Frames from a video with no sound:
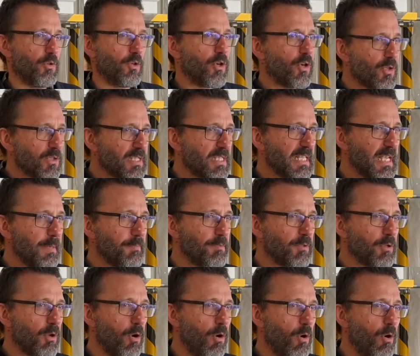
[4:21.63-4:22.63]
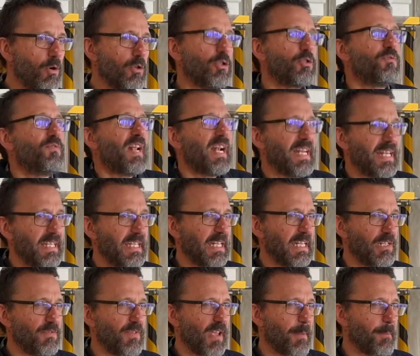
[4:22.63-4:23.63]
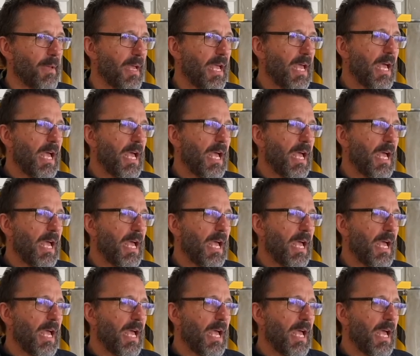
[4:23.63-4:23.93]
concept or to validate them.